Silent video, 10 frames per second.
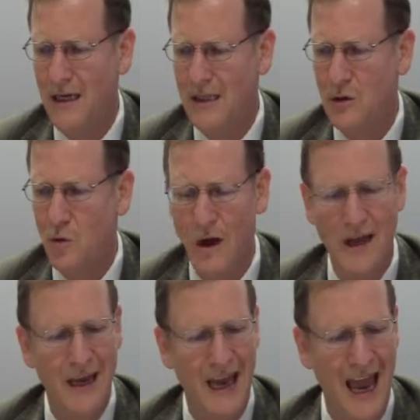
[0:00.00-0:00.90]
it's
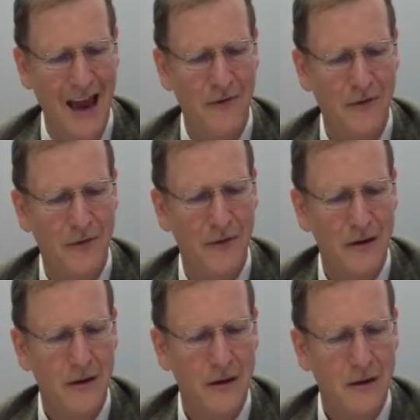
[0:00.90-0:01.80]
one half,
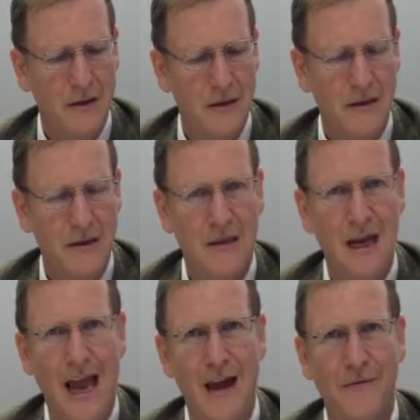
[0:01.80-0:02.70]
so it's a
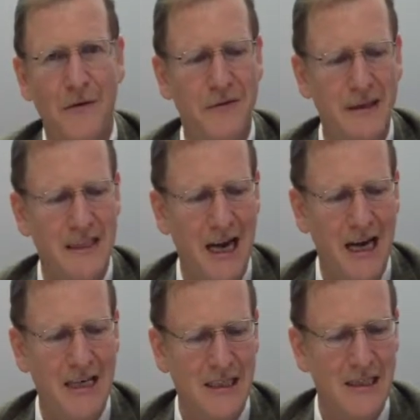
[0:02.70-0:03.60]
half of the
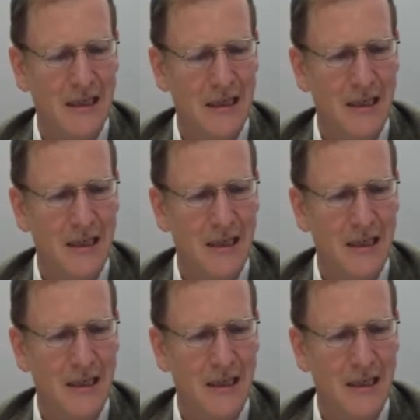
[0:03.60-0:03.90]
size.